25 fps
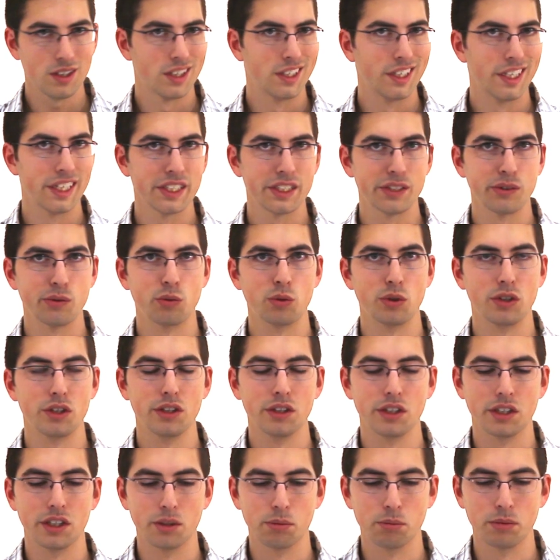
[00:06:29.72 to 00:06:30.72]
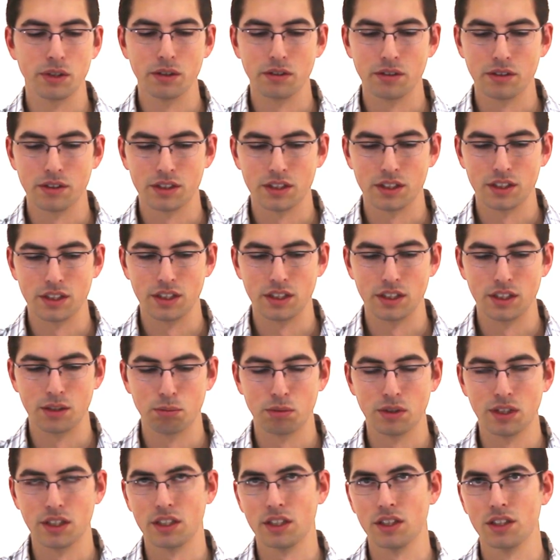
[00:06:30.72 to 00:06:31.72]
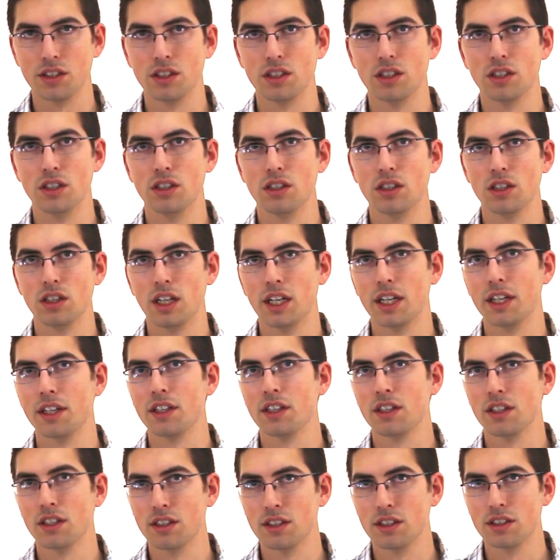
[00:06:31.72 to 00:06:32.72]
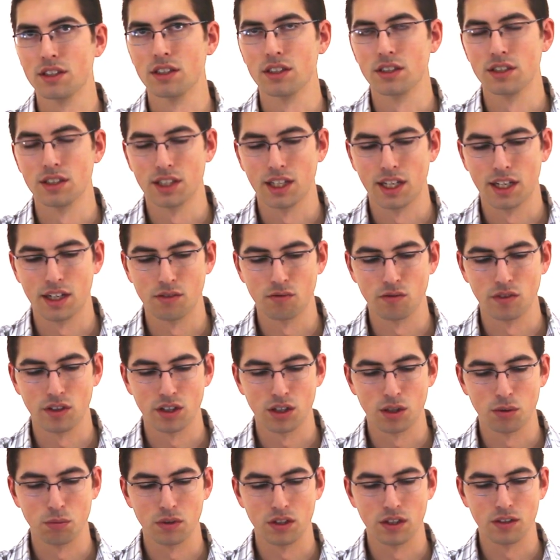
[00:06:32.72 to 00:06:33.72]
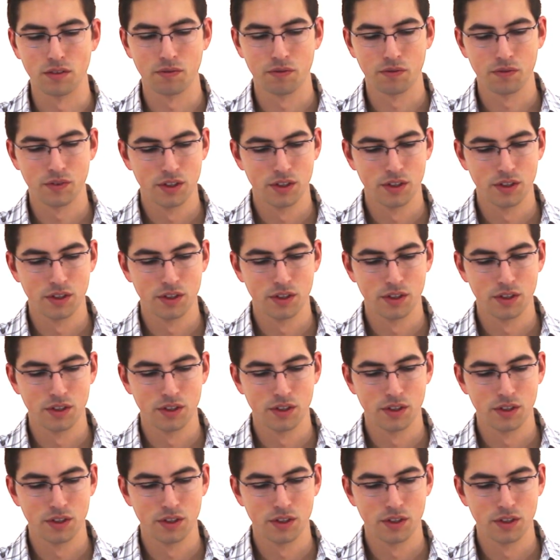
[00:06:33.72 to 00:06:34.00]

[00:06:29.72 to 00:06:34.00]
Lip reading: guess of where you're going to be able to see, depending on the lighting conditions of that environment.